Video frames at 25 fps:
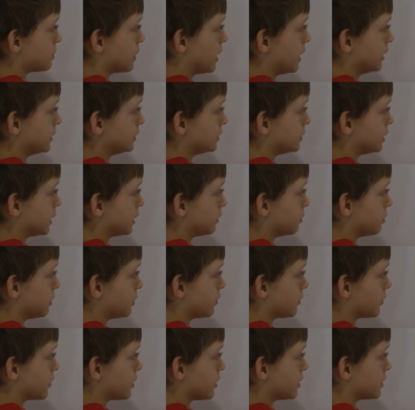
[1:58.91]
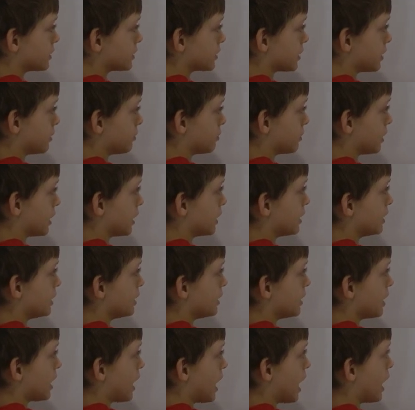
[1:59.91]
plus it with this number.
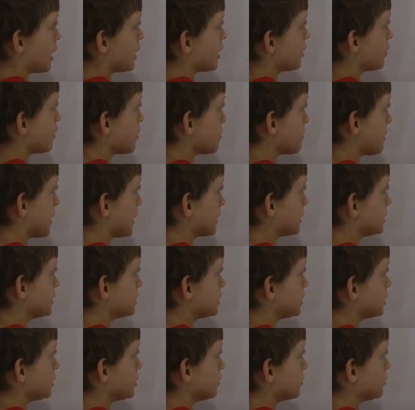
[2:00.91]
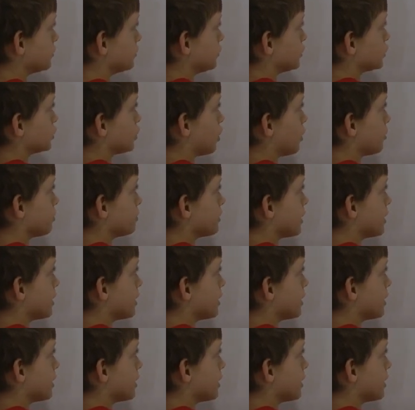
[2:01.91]
And if it makes the top